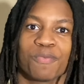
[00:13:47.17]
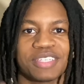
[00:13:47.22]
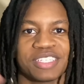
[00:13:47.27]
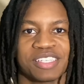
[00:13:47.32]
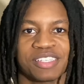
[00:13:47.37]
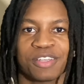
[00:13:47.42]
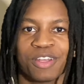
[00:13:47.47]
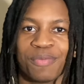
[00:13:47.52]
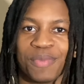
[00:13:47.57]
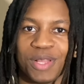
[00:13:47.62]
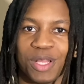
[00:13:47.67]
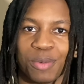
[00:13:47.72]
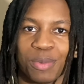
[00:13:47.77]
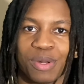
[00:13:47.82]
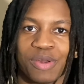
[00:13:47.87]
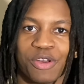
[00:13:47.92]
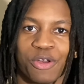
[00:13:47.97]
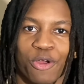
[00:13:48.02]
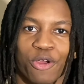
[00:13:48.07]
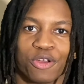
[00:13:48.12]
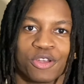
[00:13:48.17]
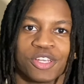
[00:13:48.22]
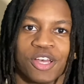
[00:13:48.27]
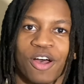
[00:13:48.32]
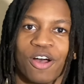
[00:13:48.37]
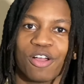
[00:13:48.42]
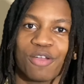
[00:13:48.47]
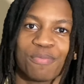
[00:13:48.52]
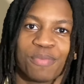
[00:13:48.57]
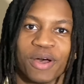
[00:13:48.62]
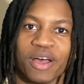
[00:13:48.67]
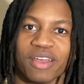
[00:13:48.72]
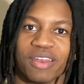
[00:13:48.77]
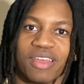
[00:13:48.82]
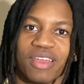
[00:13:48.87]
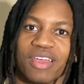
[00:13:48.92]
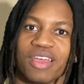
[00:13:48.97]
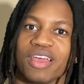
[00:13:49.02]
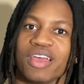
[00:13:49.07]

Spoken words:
This is going to be a little bit of nerd talk, but